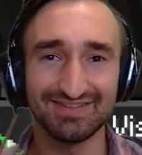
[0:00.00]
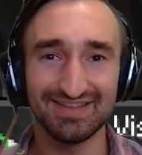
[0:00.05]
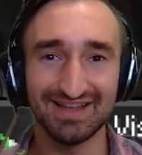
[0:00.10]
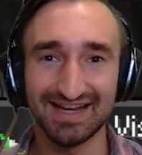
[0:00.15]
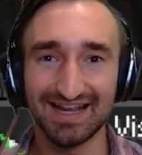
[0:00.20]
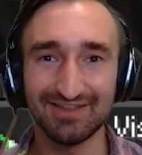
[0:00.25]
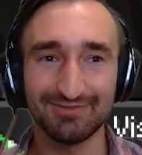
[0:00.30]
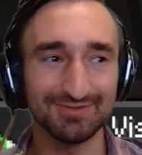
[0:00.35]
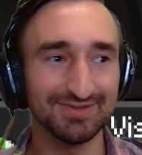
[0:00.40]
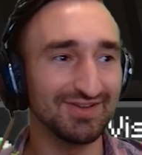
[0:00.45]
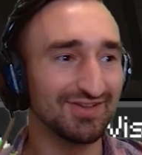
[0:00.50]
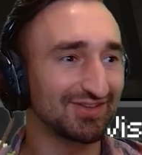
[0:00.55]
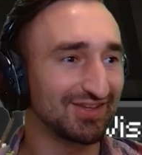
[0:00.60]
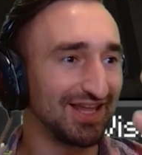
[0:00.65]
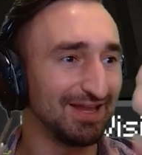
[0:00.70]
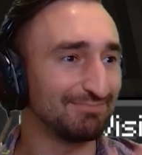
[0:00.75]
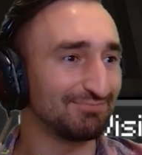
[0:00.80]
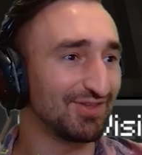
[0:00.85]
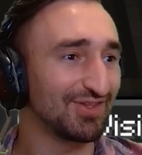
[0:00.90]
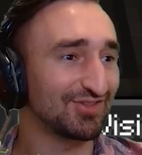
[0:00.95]
I guess we just
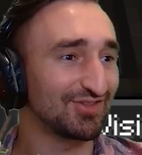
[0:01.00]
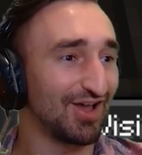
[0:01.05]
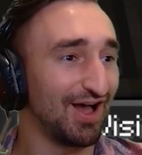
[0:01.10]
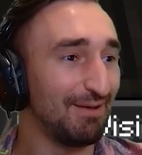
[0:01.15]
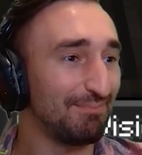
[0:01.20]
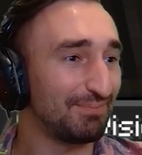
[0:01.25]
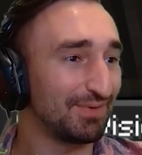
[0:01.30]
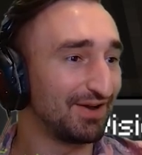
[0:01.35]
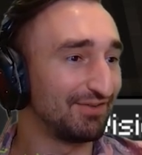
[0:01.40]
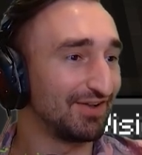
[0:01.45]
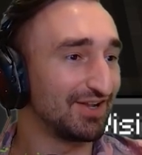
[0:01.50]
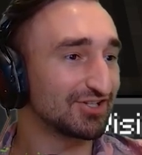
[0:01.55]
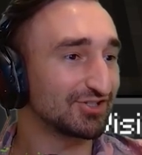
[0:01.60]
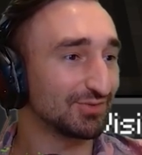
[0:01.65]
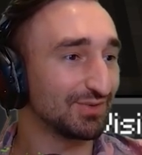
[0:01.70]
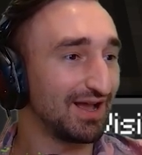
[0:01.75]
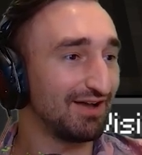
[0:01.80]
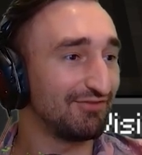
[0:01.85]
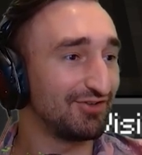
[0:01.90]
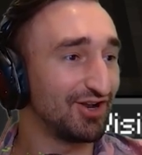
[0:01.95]
keep this up and
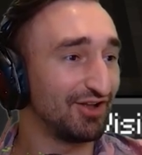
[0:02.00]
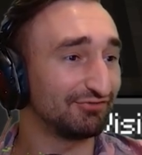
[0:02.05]
eventually have enough